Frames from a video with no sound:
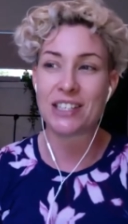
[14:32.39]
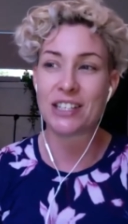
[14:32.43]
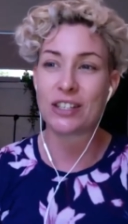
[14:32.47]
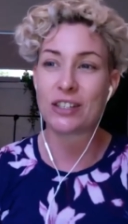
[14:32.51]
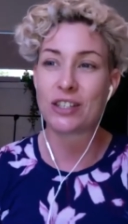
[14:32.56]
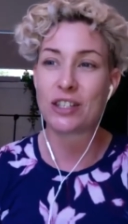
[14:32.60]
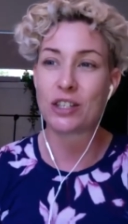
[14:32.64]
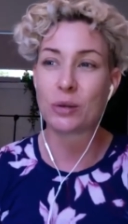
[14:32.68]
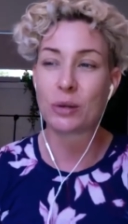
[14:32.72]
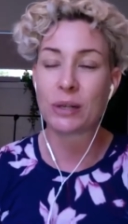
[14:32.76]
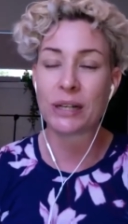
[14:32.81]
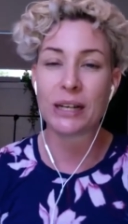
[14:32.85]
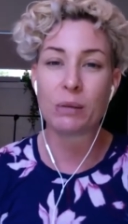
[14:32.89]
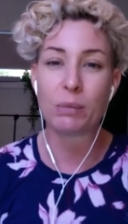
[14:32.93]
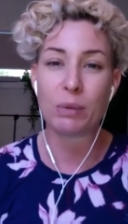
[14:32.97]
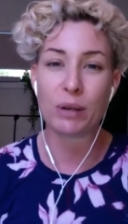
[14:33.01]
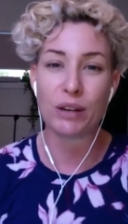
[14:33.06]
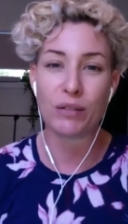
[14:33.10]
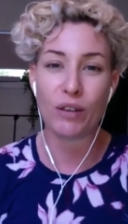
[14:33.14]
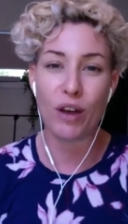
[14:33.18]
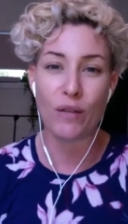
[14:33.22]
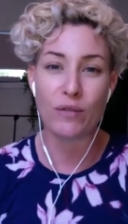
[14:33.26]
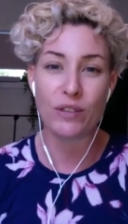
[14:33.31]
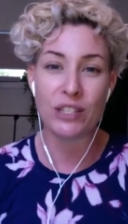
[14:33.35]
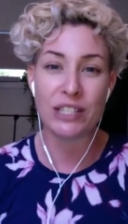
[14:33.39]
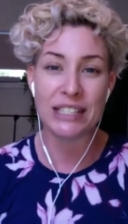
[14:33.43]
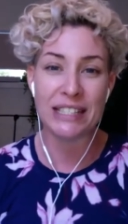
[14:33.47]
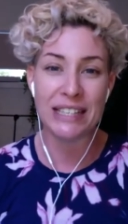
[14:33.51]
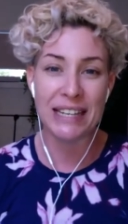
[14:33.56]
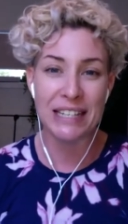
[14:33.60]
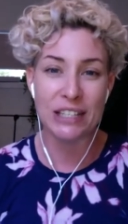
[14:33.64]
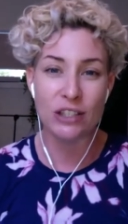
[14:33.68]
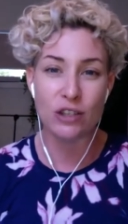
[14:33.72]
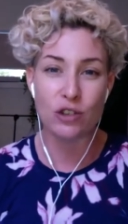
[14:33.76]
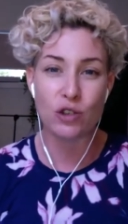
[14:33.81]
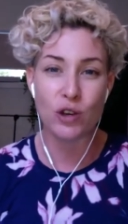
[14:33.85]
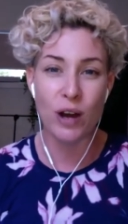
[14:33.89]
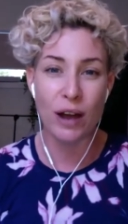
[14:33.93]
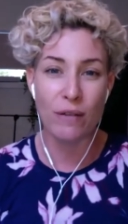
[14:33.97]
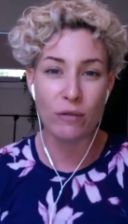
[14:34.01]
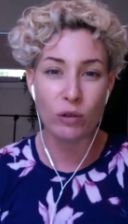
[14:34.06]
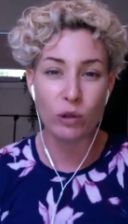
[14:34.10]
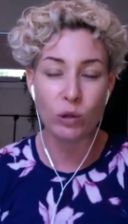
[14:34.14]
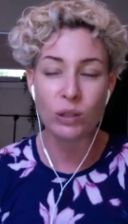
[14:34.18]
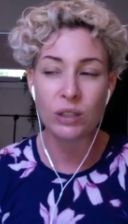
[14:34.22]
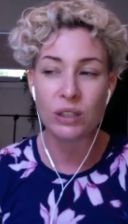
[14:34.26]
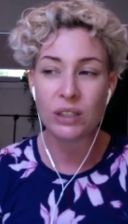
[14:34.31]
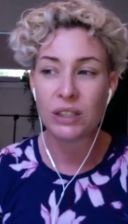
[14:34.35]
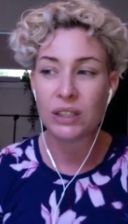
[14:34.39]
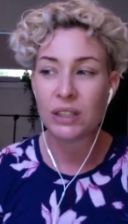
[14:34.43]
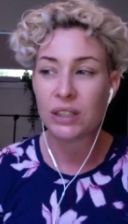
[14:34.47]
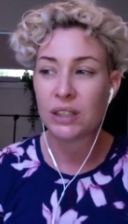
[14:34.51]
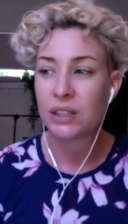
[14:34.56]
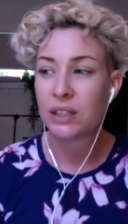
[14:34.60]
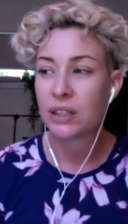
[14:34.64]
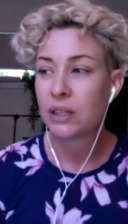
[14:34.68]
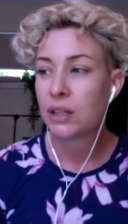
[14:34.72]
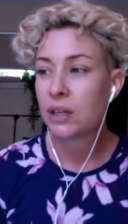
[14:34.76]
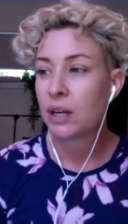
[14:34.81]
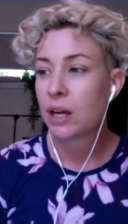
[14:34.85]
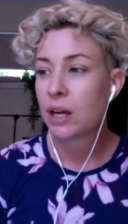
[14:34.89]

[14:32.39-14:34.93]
to do a little bit of overseas travel. Mm.